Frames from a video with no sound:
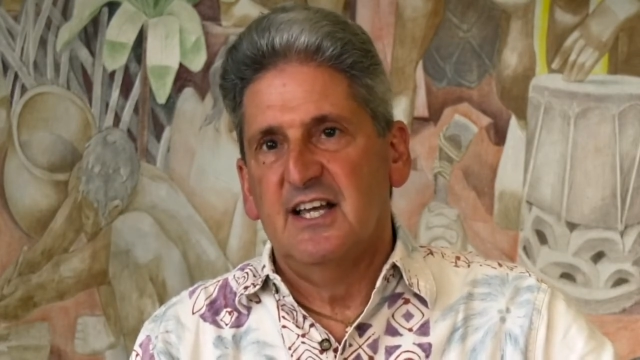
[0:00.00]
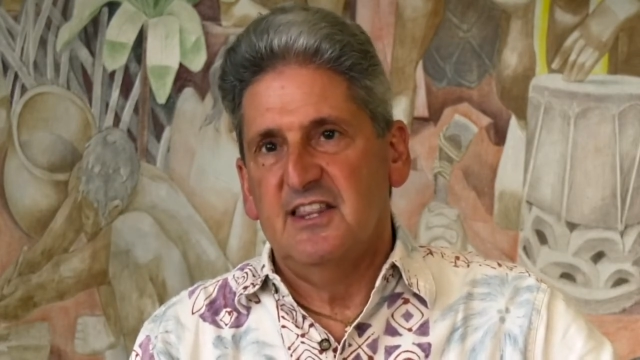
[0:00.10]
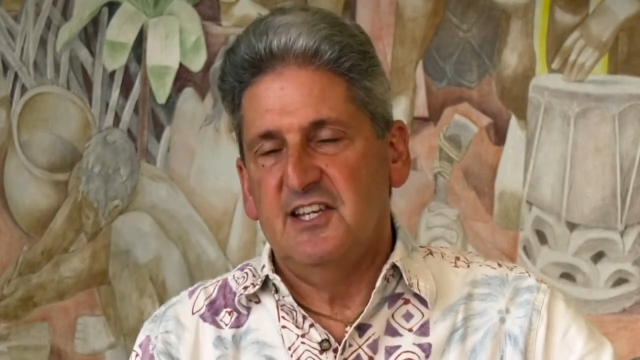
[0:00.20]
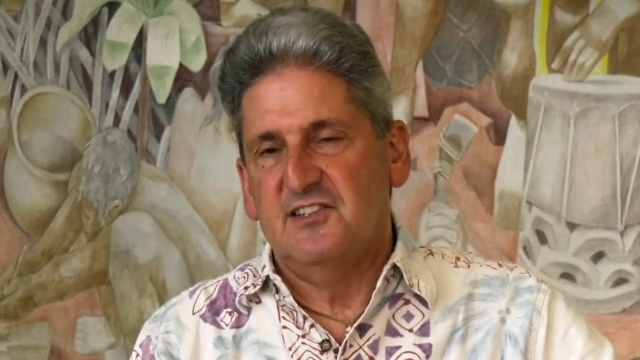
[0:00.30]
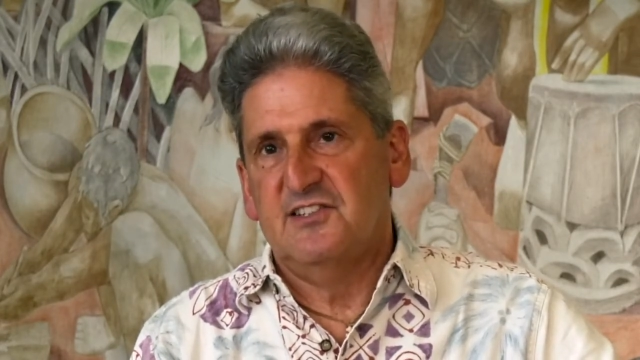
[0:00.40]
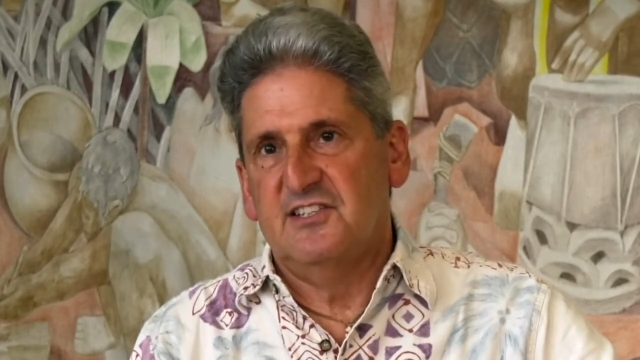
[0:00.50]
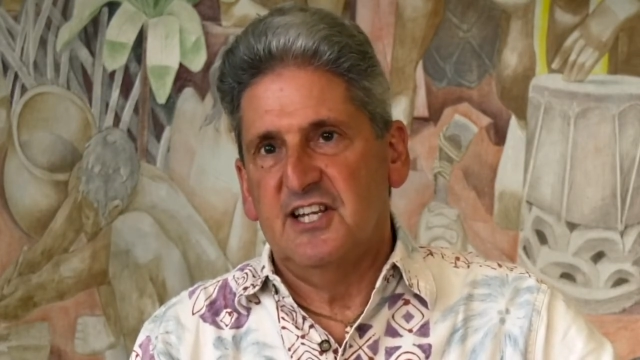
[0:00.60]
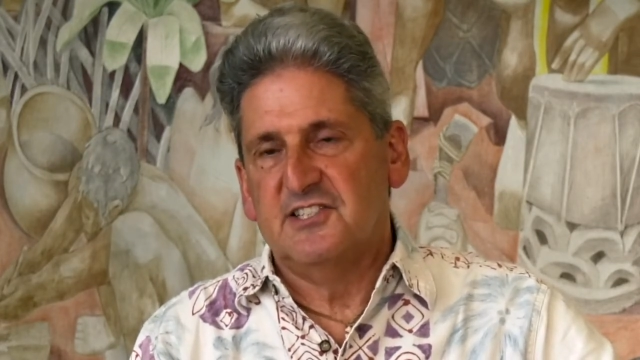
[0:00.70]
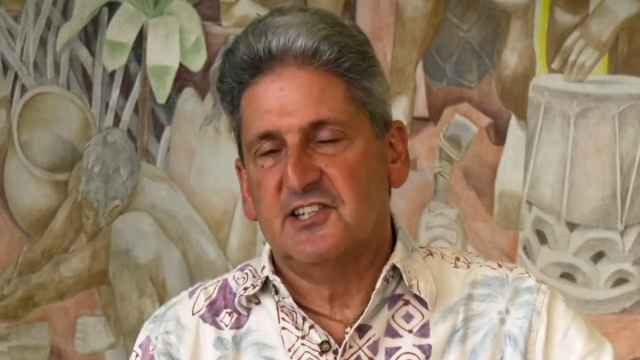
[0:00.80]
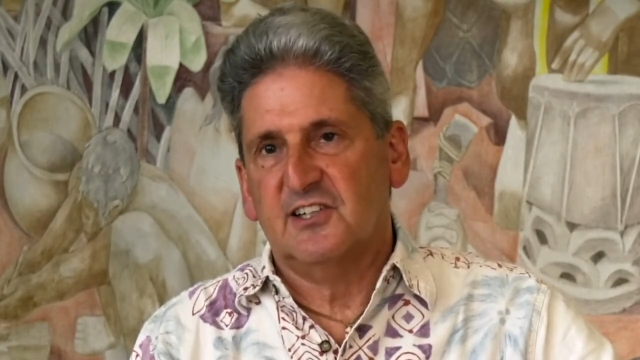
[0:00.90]
these
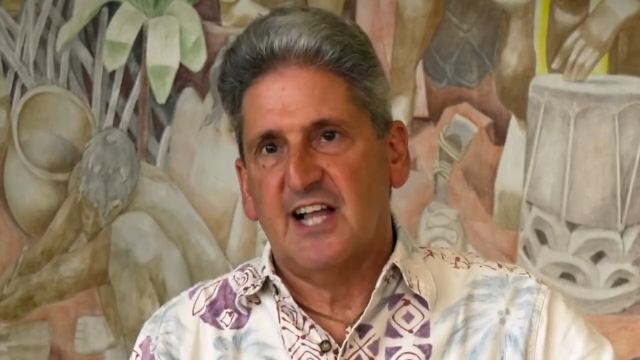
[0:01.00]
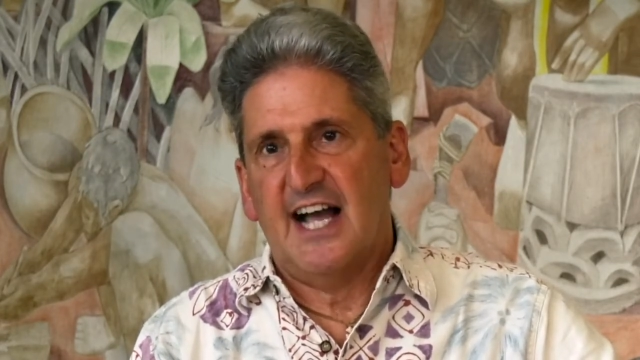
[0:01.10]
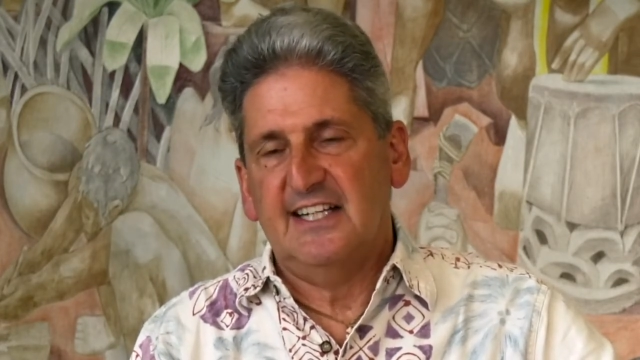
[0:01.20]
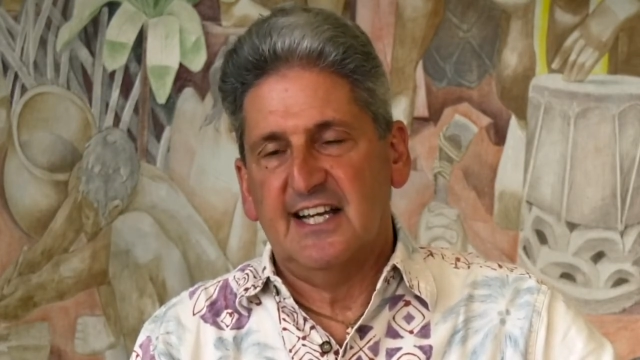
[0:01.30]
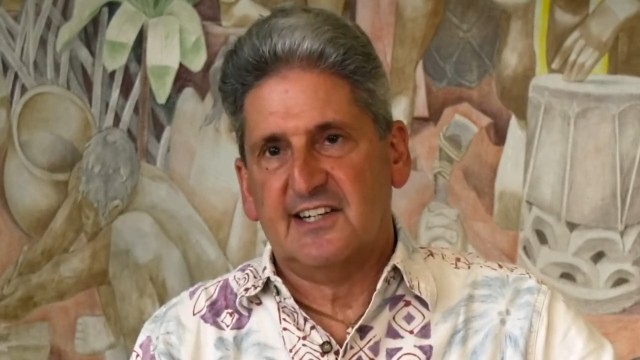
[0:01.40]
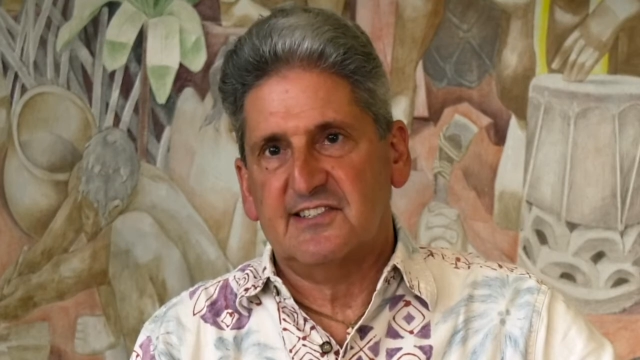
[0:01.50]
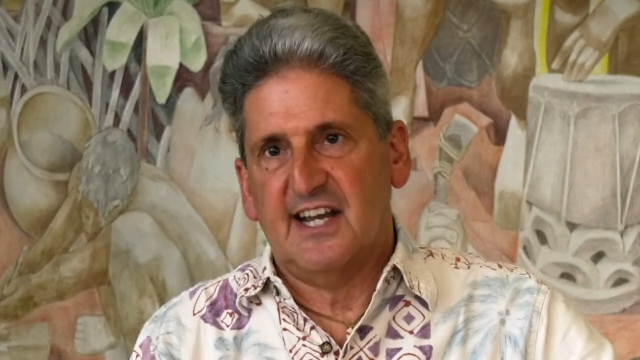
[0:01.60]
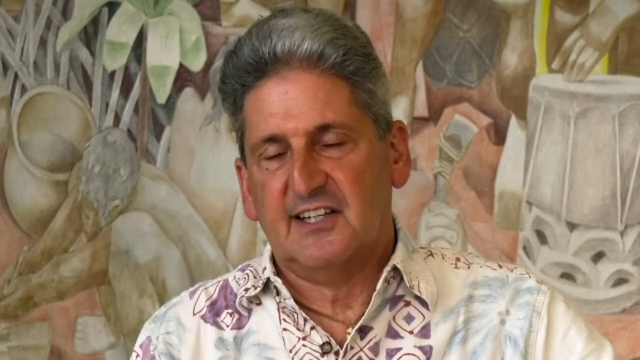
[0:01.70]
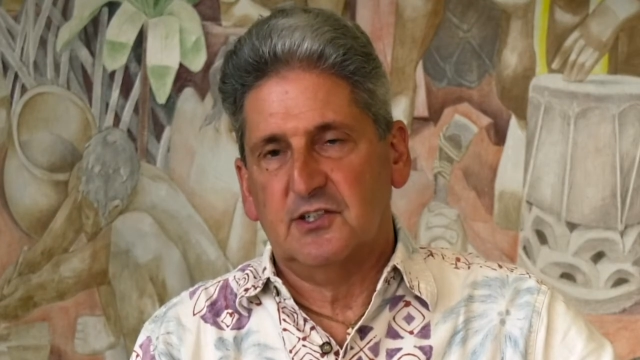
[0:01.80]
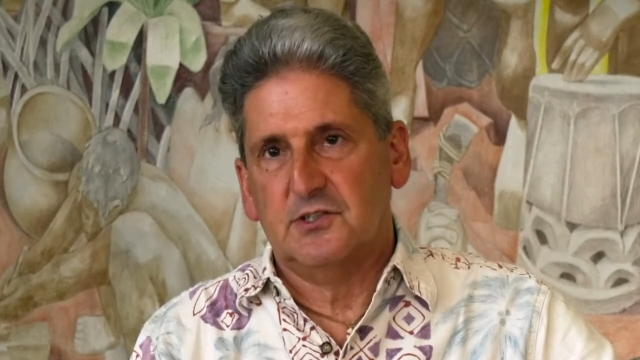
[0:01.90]
digital high-tech
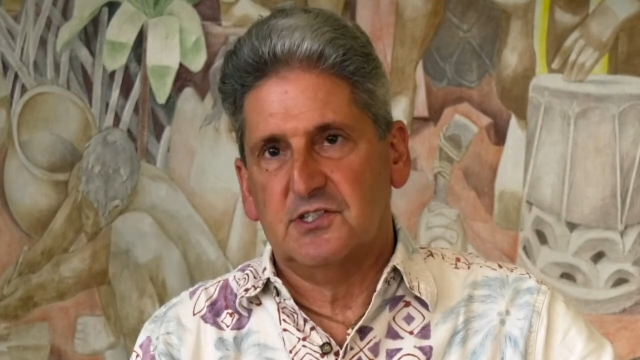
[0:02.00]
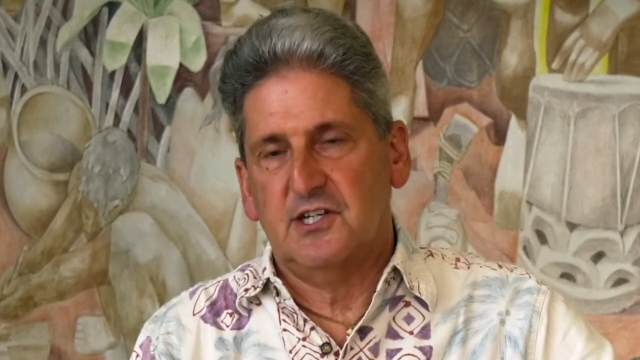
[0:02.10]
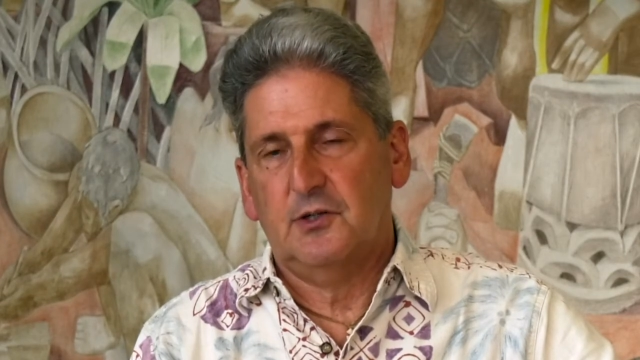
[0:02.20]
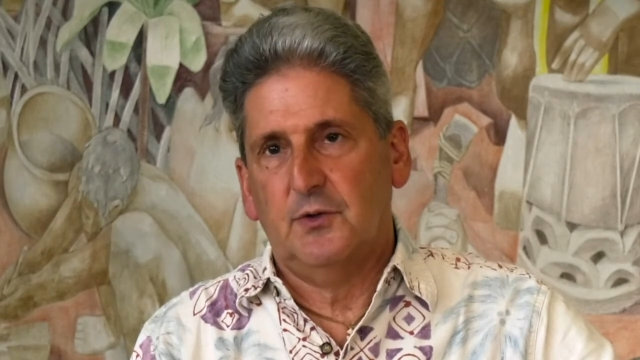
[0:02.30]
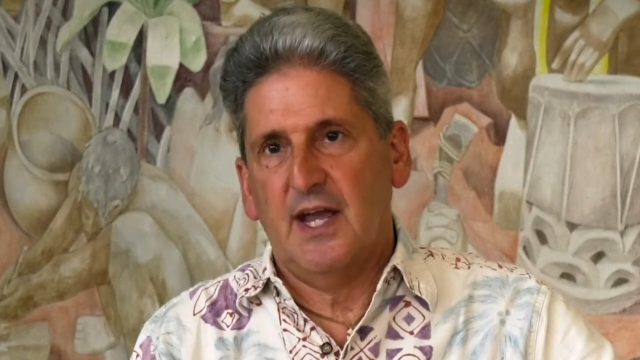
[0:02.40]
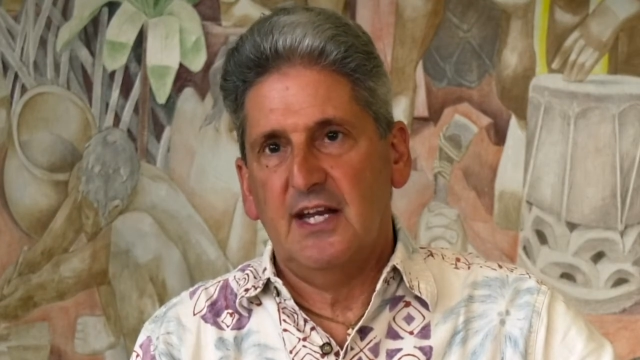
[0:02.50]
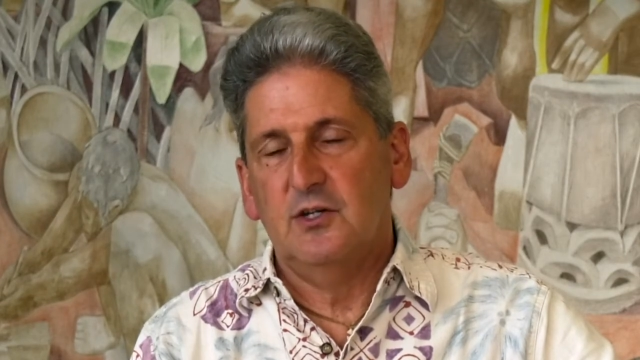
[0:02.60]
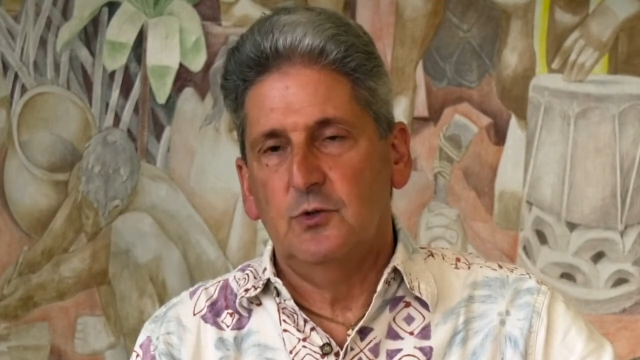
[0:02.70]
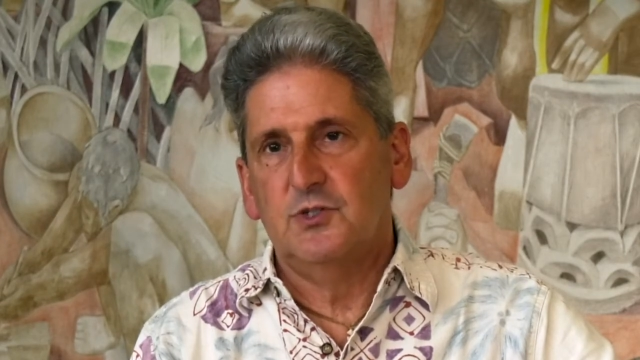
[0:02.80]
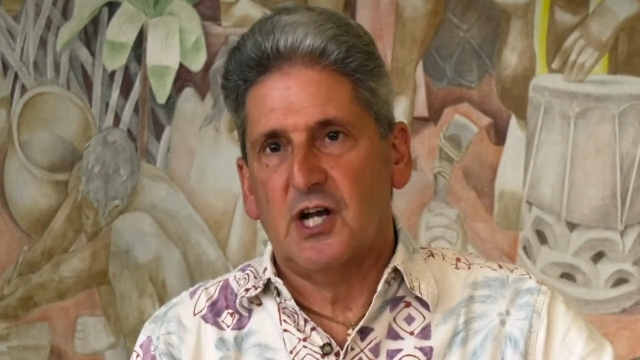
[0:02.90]
sectors to create
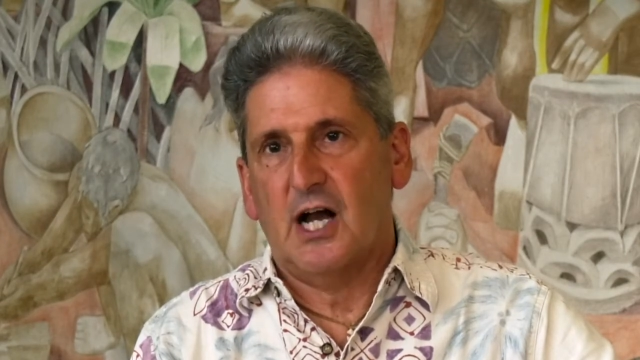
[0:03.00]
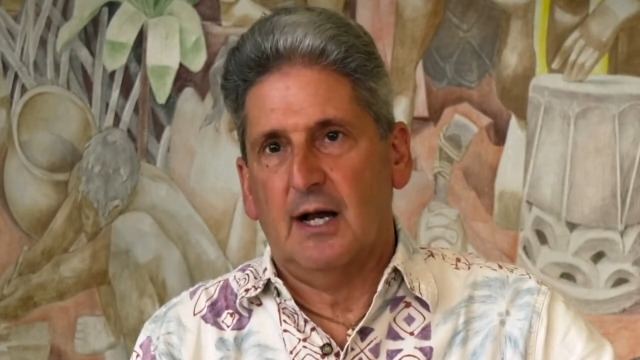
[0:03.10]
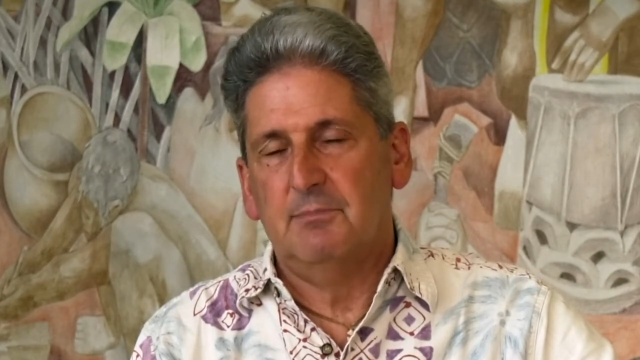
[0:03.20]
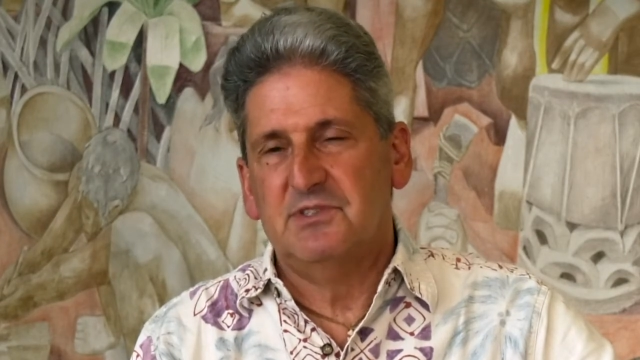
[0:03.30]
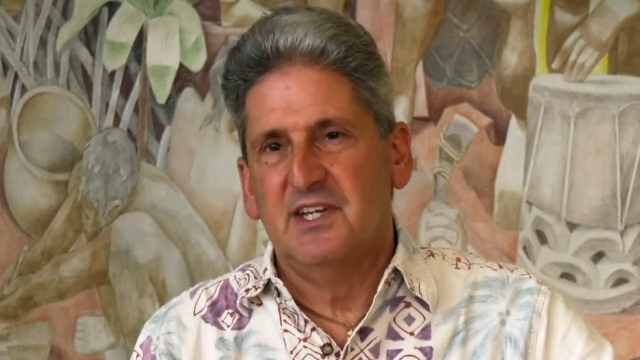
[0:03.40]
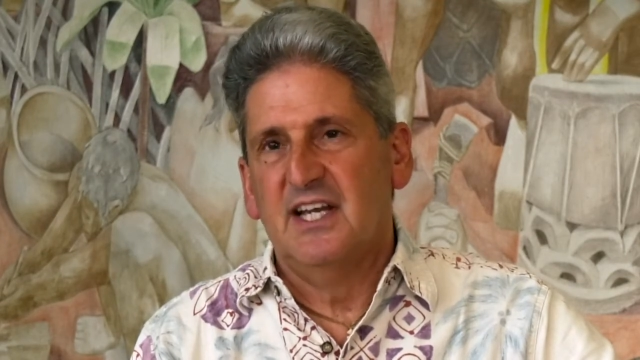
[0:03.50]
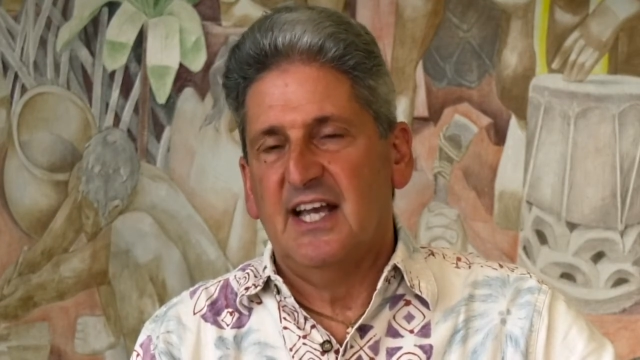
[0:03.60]
new jobs